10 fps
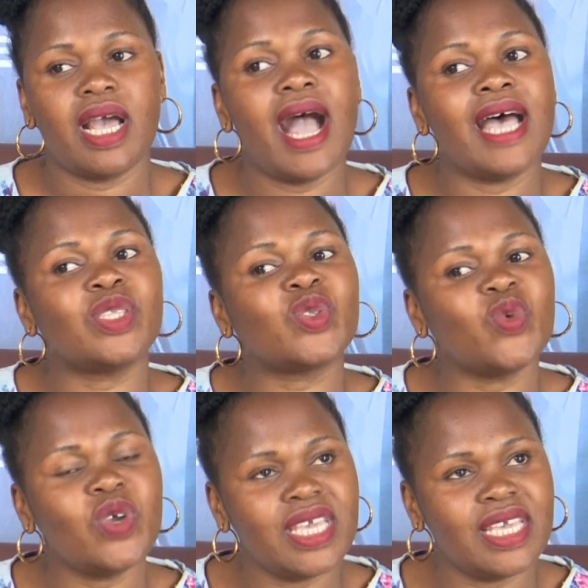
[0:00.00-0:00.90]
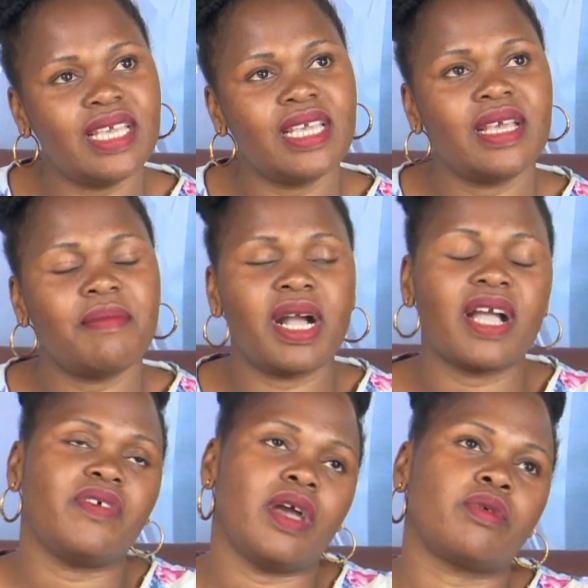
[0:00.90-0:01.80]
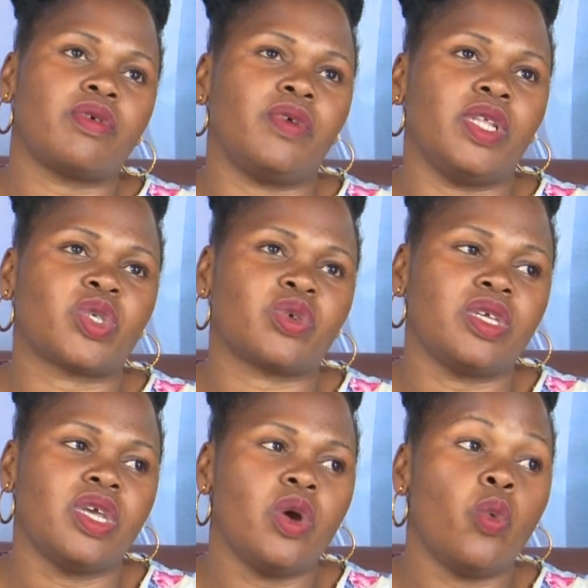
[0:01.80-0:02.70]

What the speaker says: As we, Bangafi Agroforestry,